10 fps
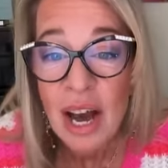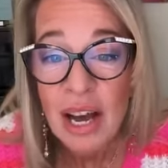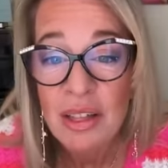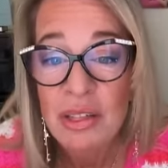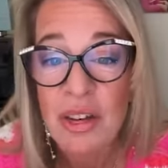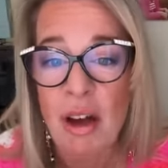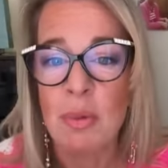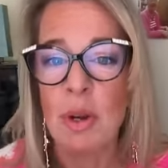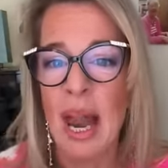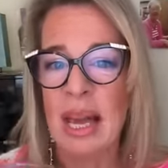
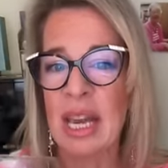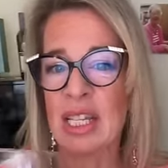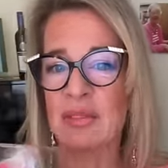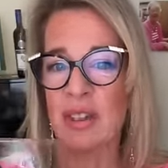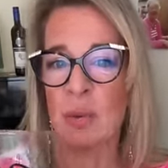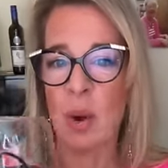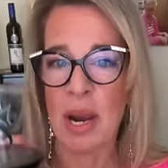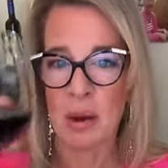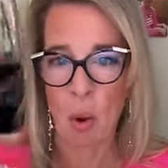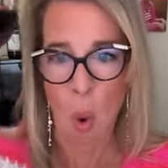thermal leggings for the
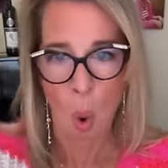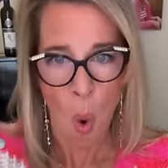win.